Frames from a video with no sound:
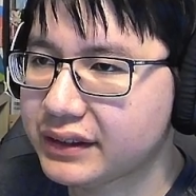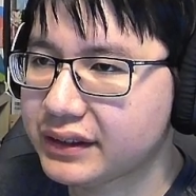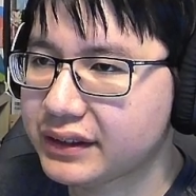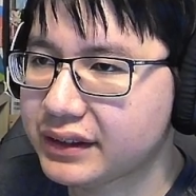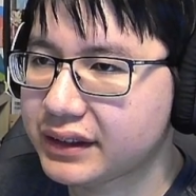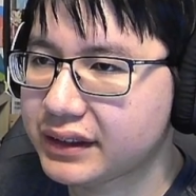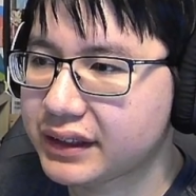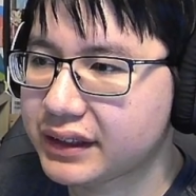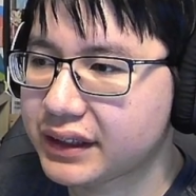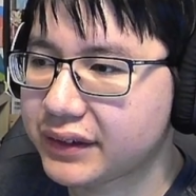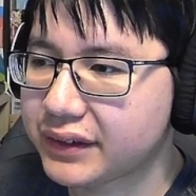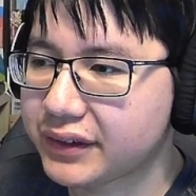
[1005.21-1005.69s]

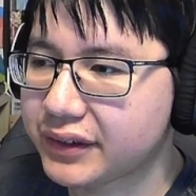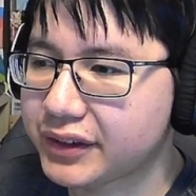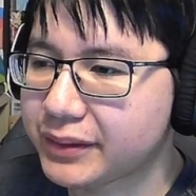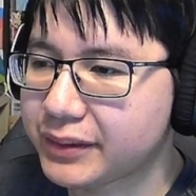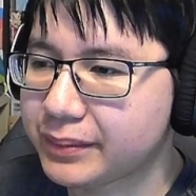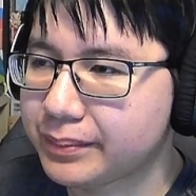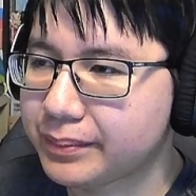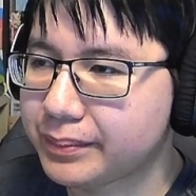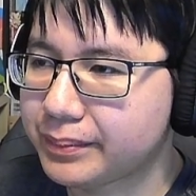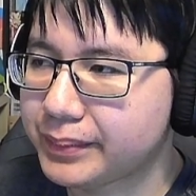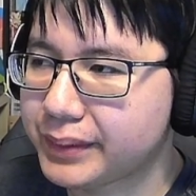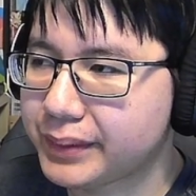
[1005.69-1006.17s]
And I'll just
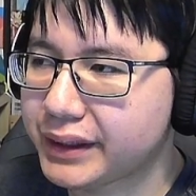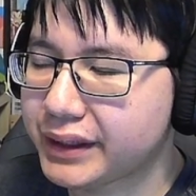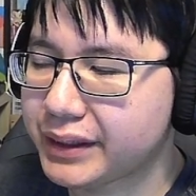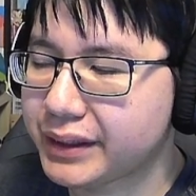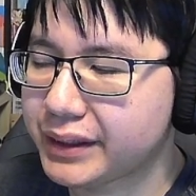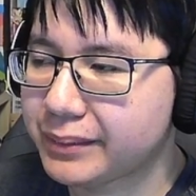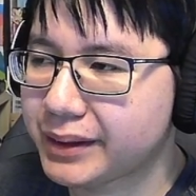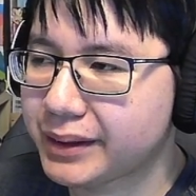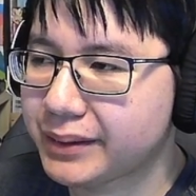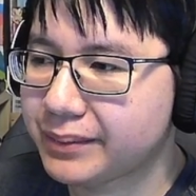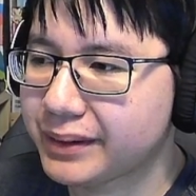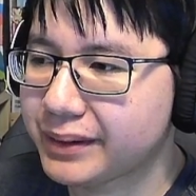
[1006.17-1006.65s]
beat
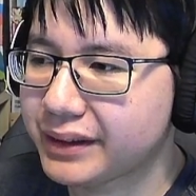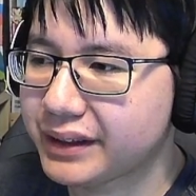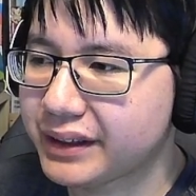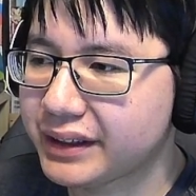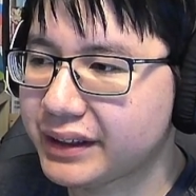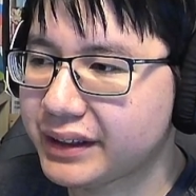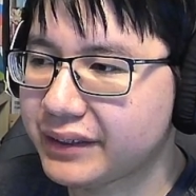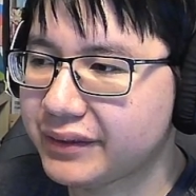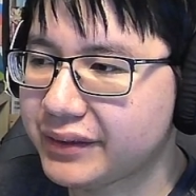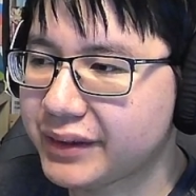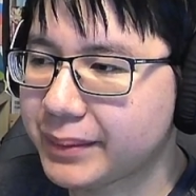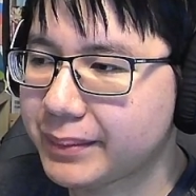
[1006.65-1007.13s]
him up
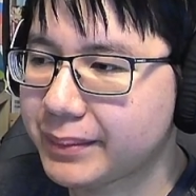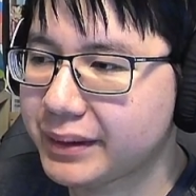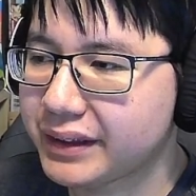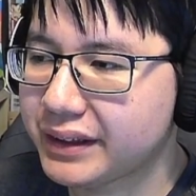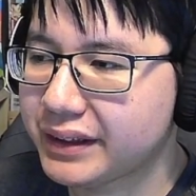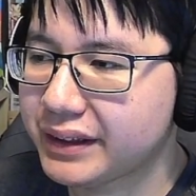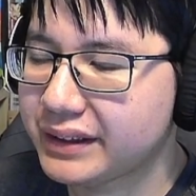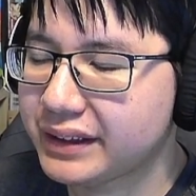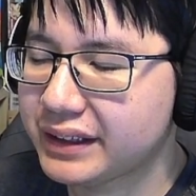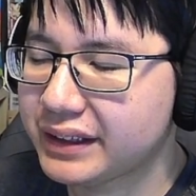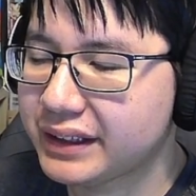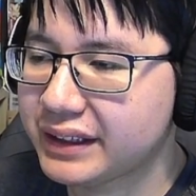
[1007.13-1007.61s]
again with melee
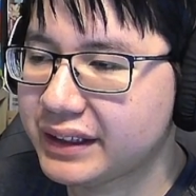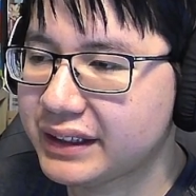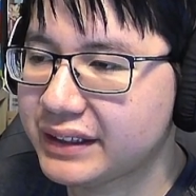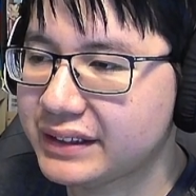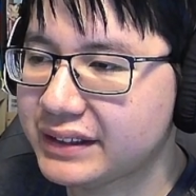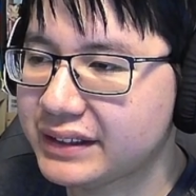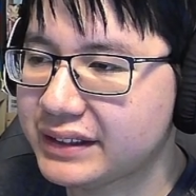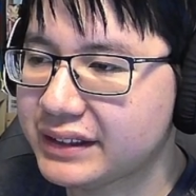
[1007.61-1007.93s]
attacks.